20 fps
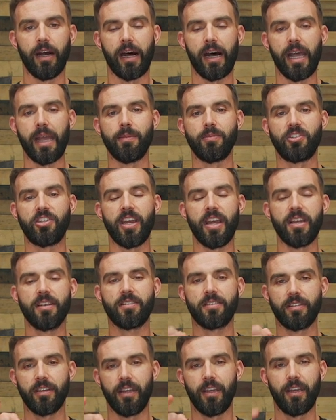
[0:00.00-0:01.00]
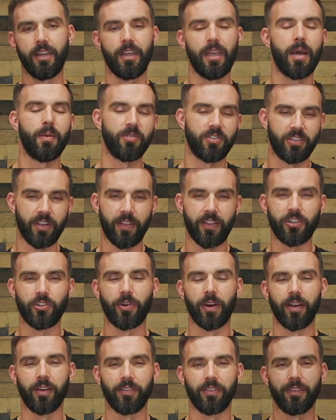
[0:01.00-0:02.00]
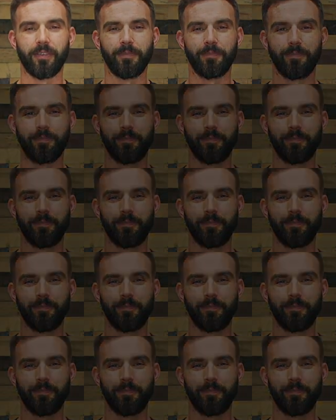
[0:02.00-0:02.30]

I am Chase, and we'll see you on the trails.